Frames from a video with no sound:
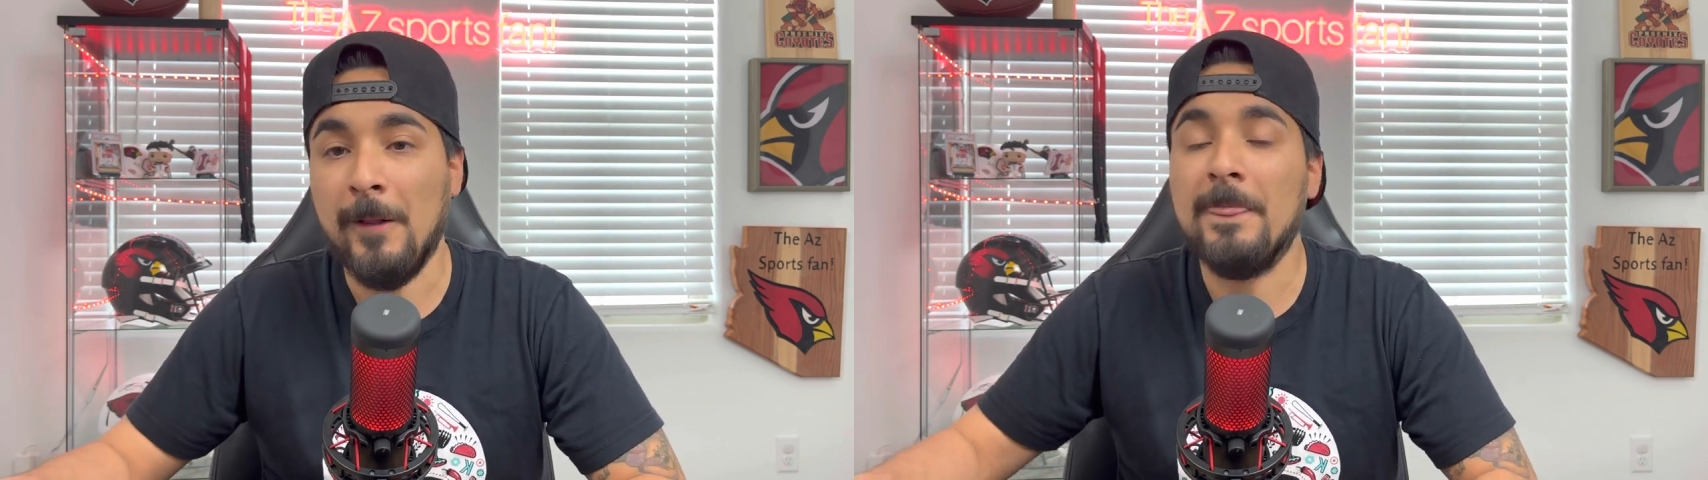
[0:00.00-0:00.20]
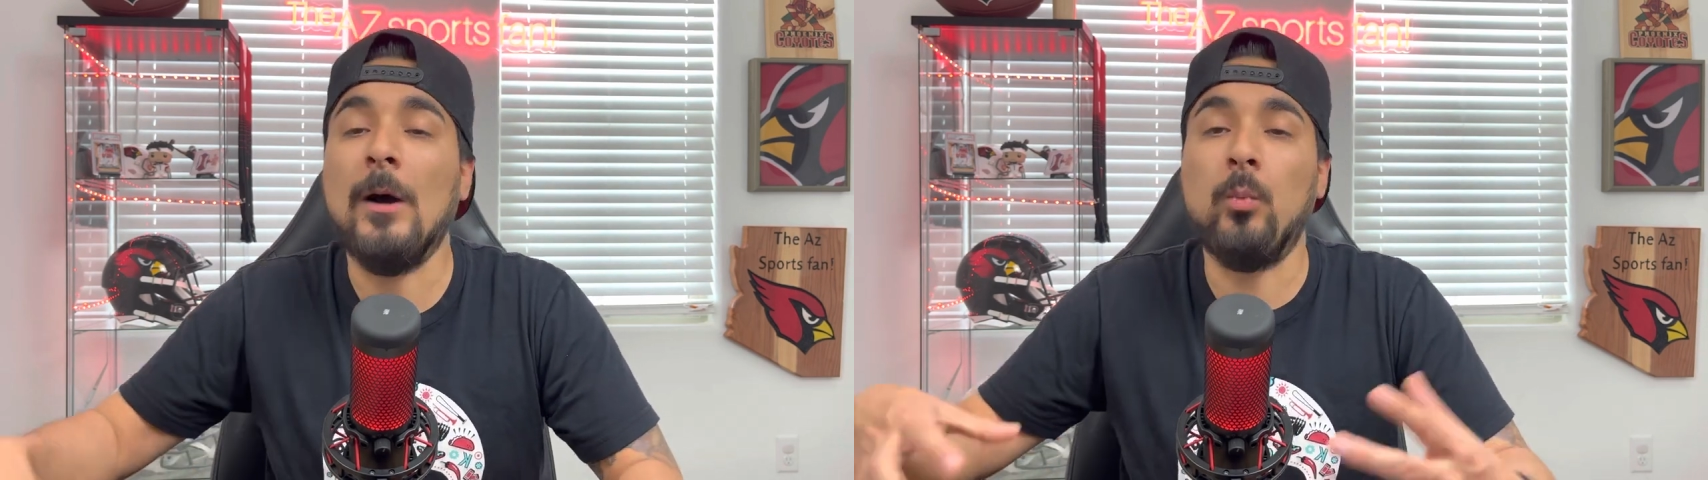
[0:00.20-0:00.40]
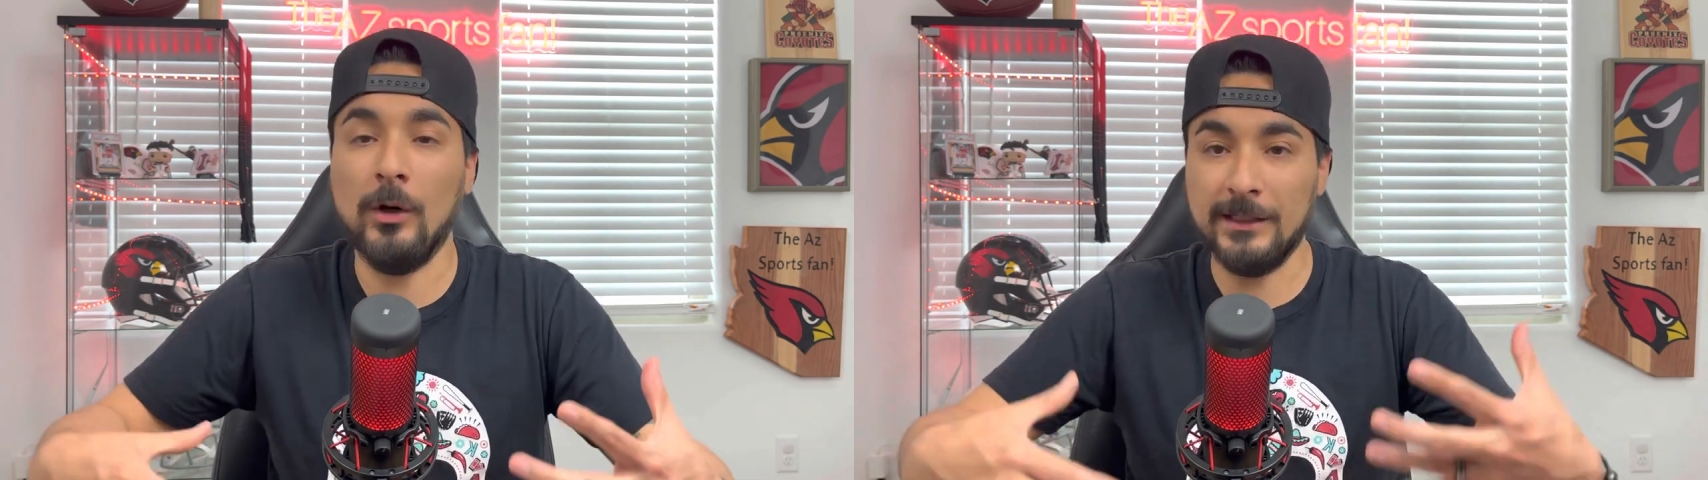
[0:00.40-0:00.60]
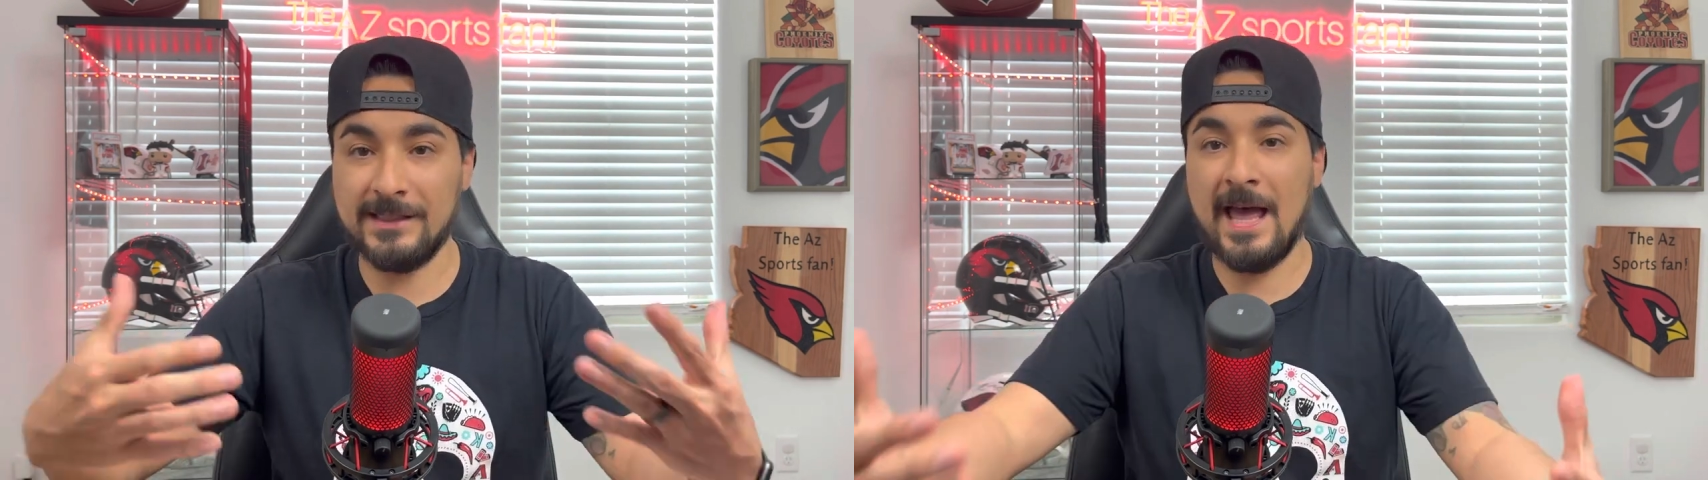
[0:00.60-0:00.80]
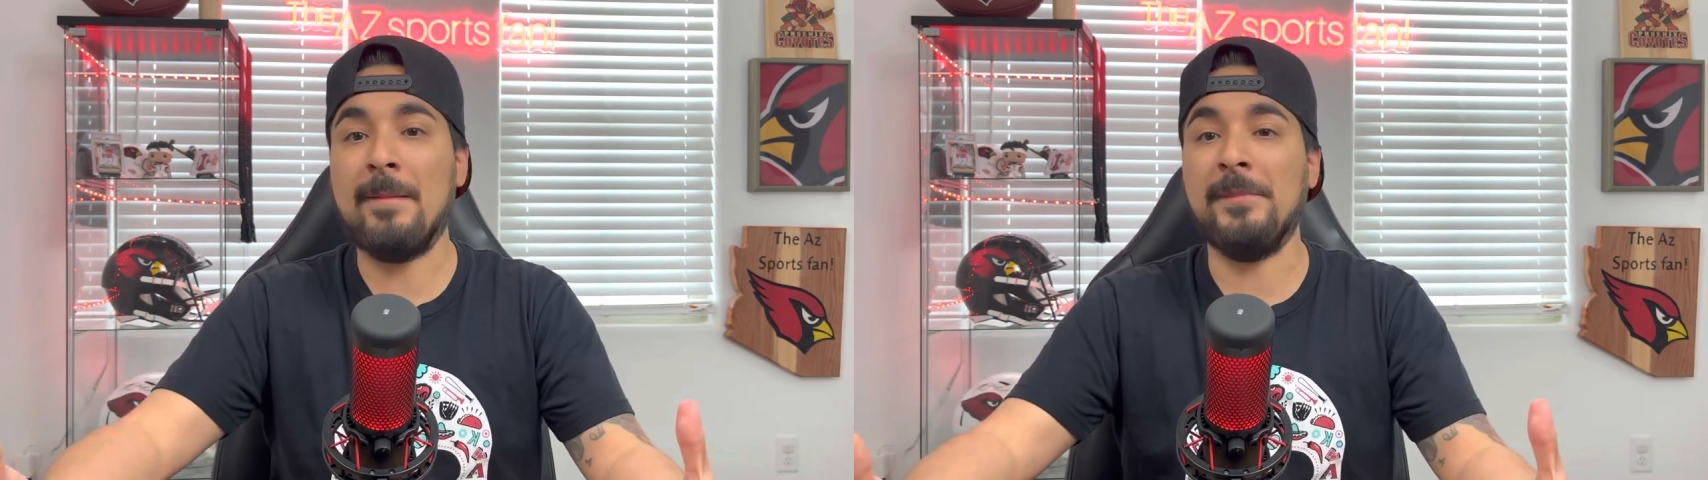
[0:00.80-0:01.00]
Now, what
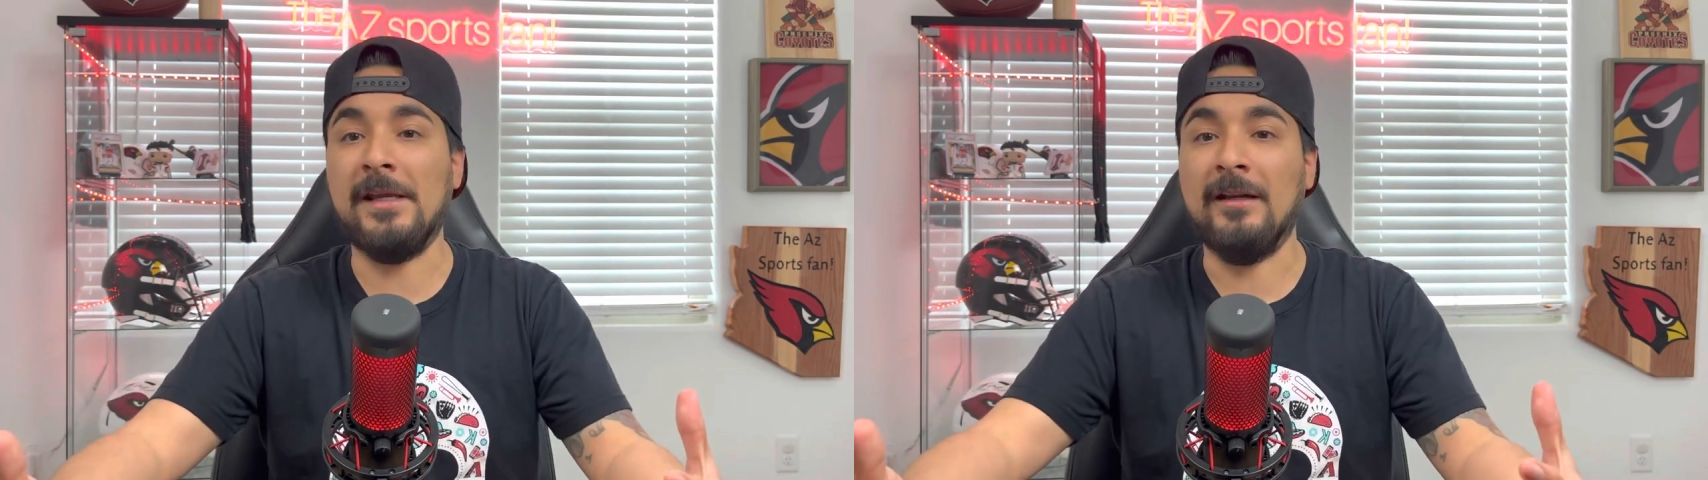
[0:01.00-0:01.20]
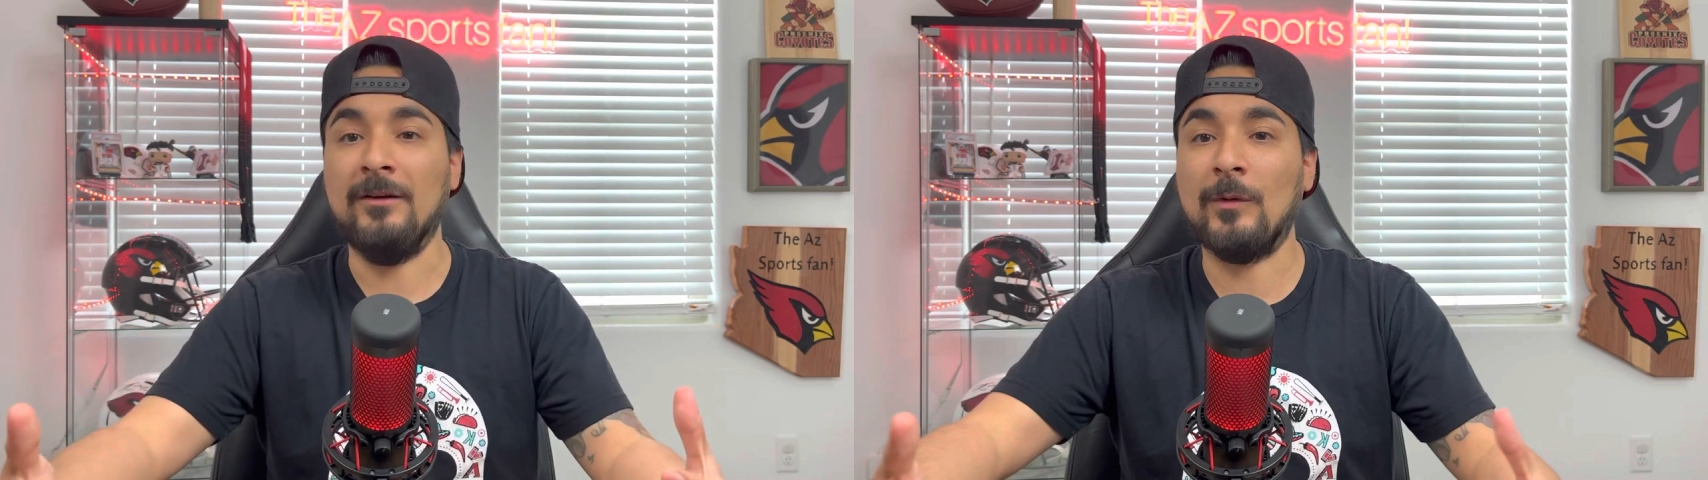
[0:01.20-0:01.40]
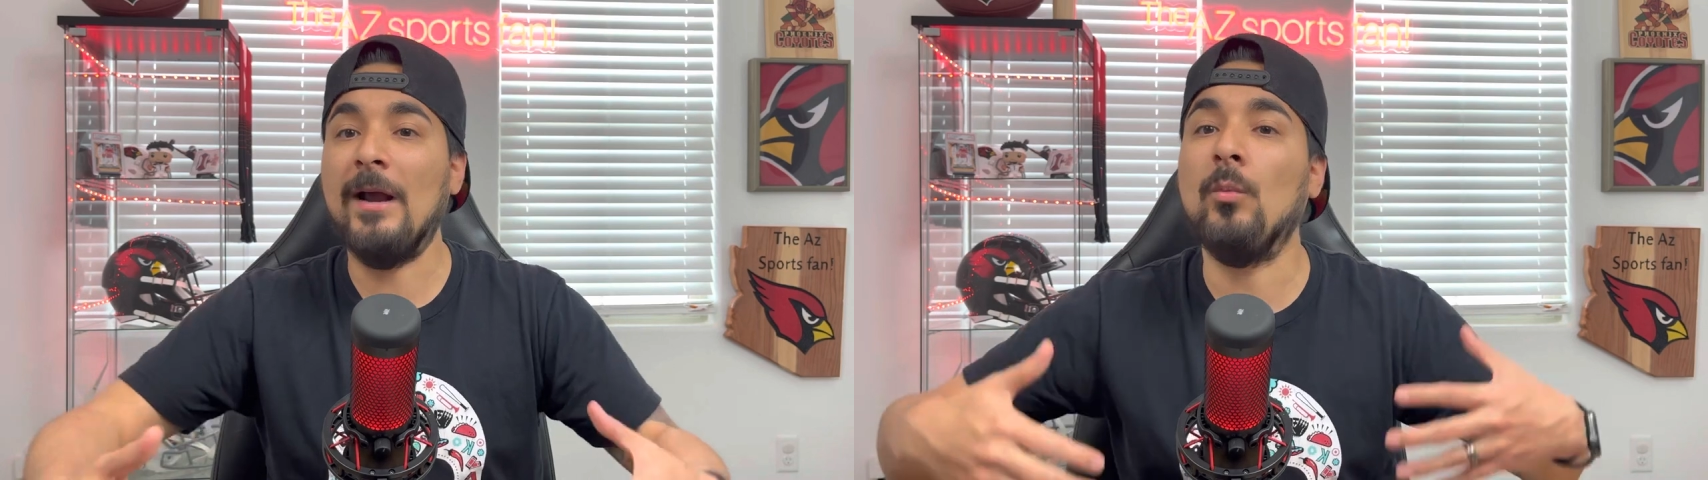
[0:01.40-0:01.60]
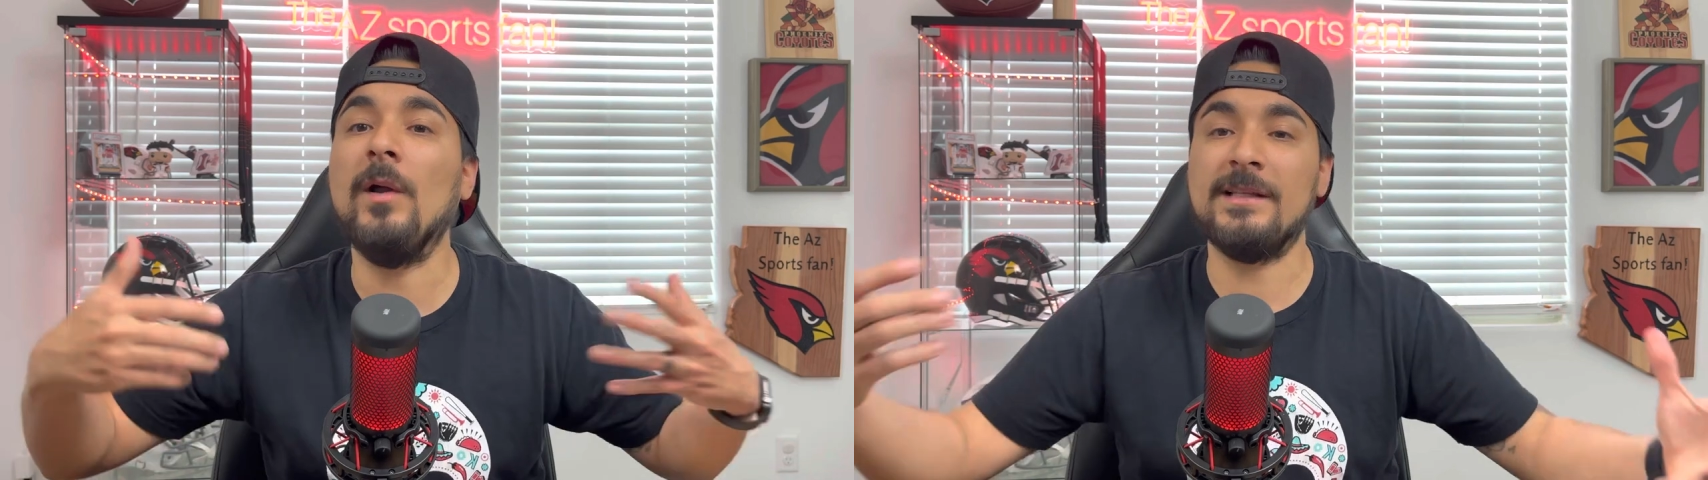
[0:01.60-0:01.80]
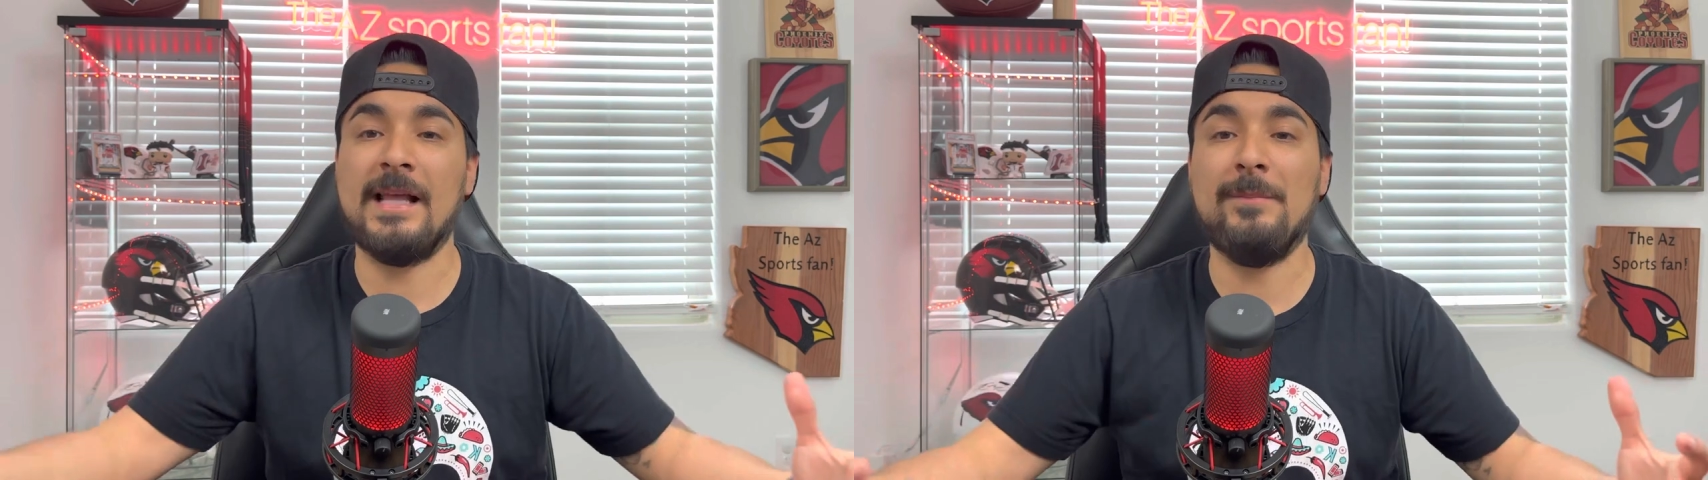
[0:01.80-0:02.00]
does that mean, right?
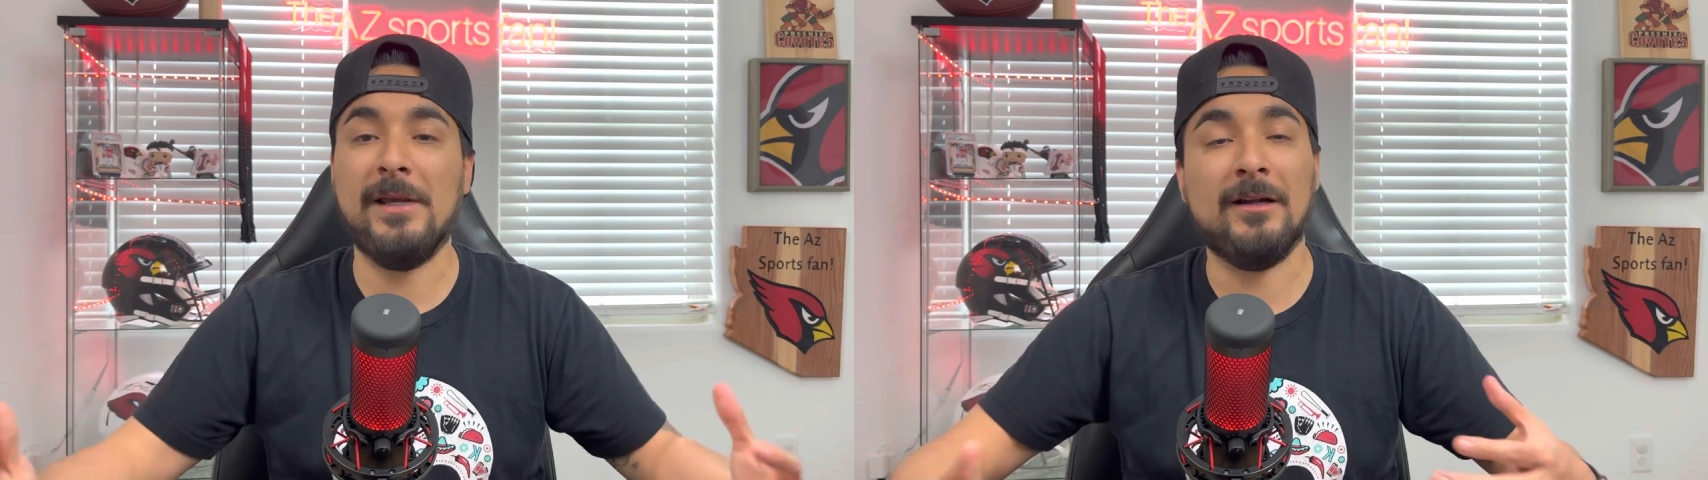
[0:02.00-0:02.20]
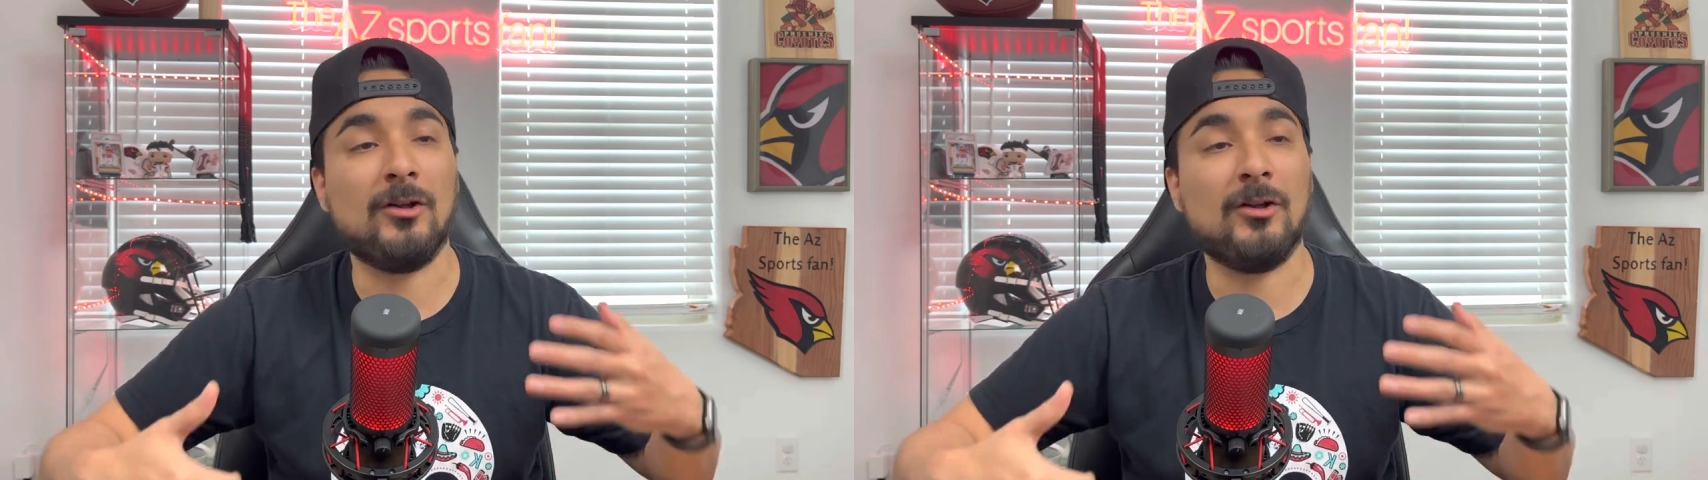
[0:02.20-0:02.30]
What does that mean?